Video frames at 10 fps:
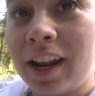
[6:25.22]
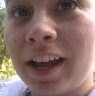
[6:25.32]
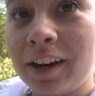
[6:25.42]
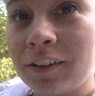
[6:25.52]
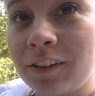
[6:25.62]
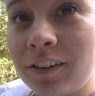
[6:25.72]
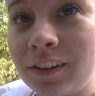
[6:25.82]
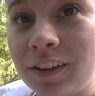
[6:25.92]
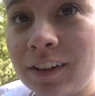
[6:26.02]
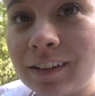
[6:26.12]
I don't,
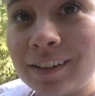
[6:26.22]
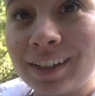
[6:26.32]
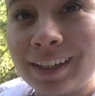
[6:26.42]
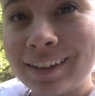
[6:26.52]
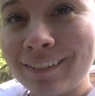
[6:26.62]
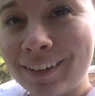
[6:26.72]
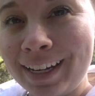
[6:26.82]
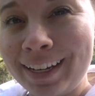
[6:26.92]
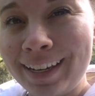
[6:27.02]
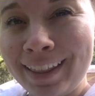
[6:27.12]
it's like right
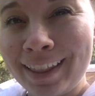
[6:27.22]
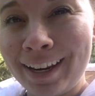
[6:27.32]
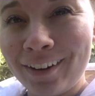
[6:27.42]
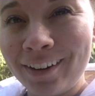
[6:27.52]
in there.